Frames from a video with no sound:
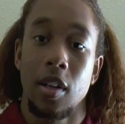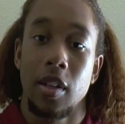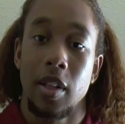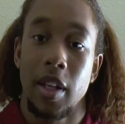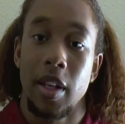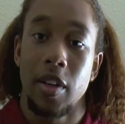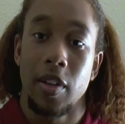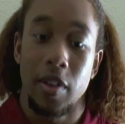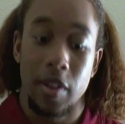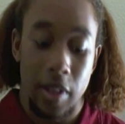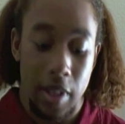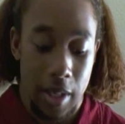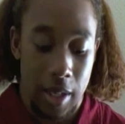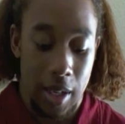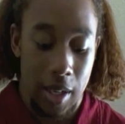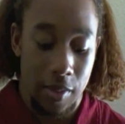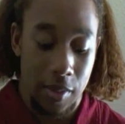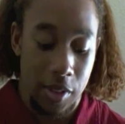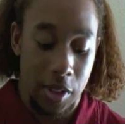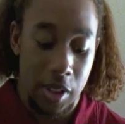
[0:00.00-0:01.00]
later in the
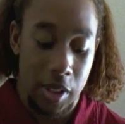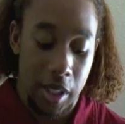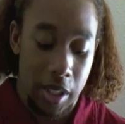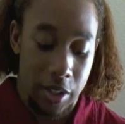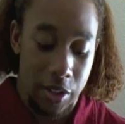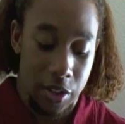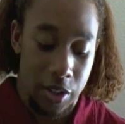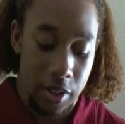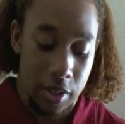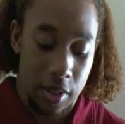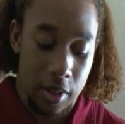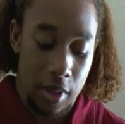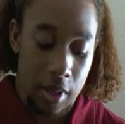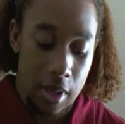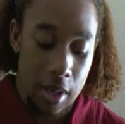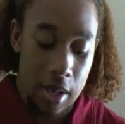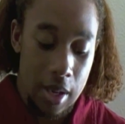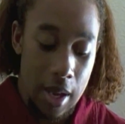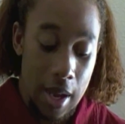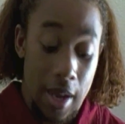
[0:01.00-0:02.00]
conversation.
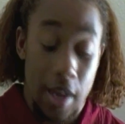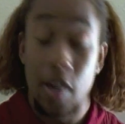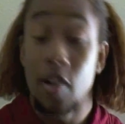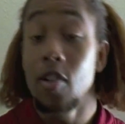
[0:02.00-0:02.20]
I